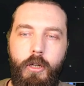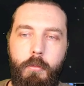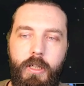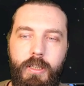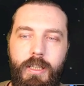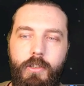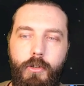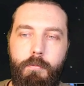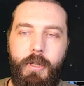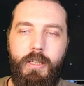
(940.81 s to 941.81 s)
but it needs a
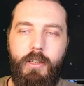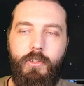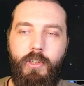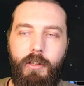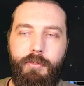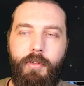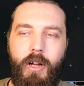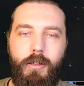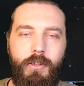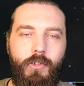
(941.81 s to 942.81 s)
big Excel
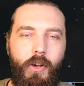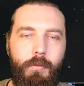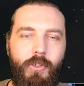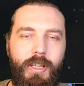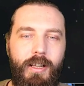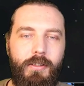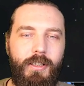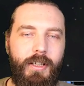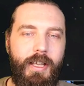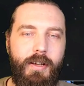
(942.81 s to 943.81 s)
file and time to
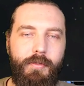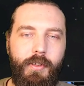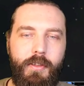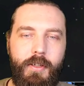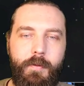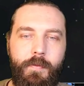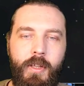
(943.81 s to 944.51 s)
calculate everything.